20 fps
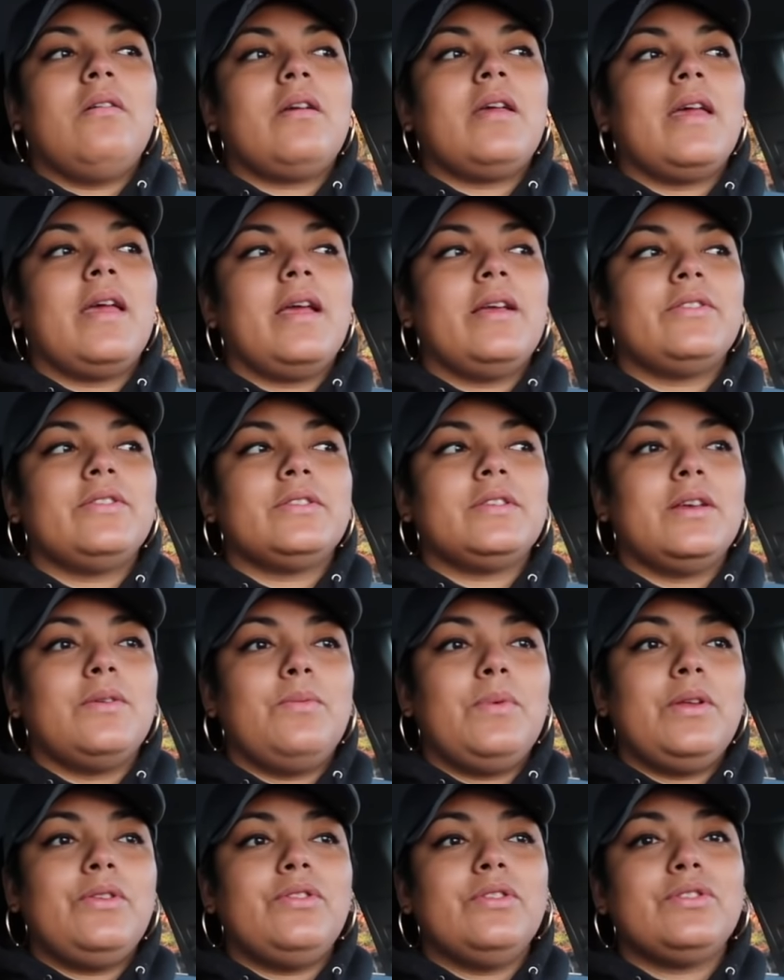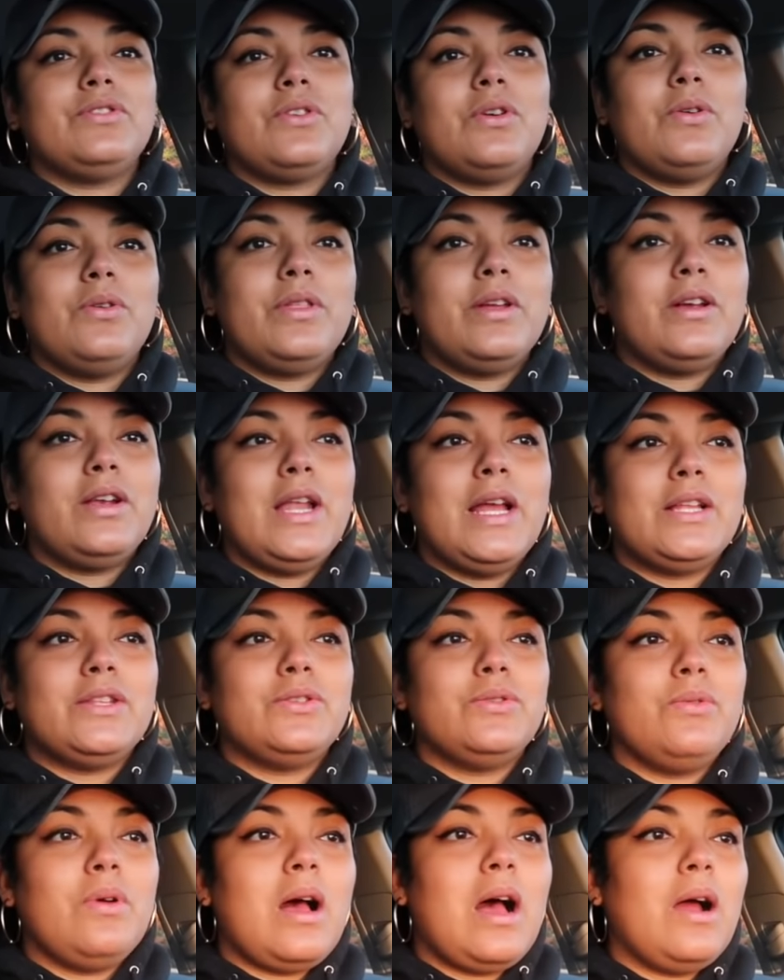Okay, she said we just go there like
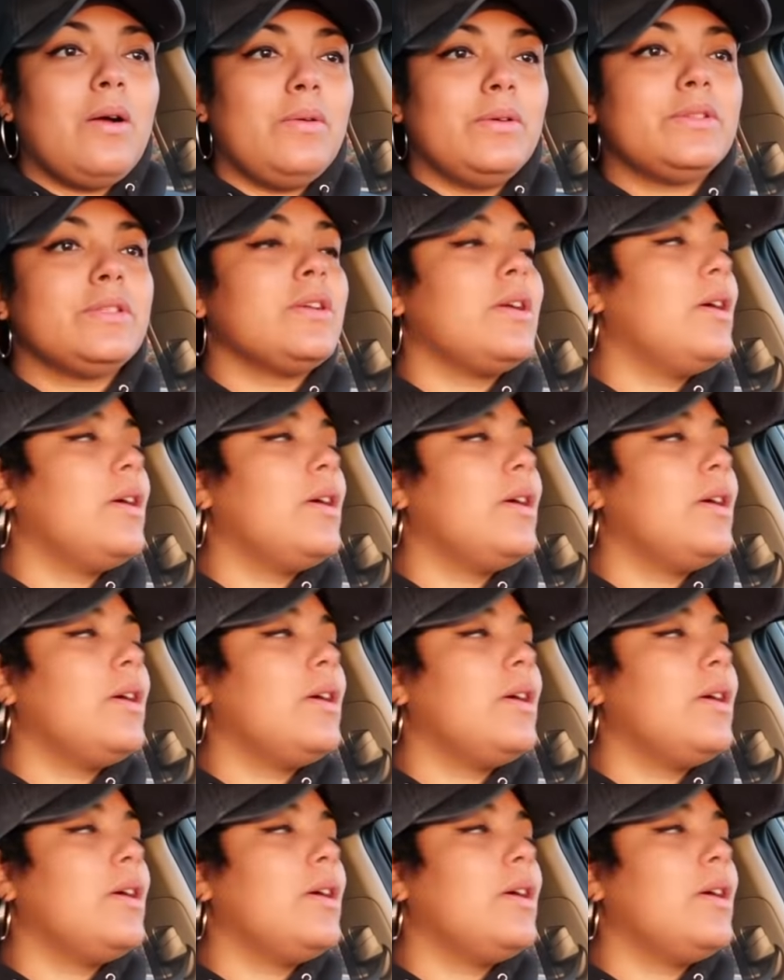2 hours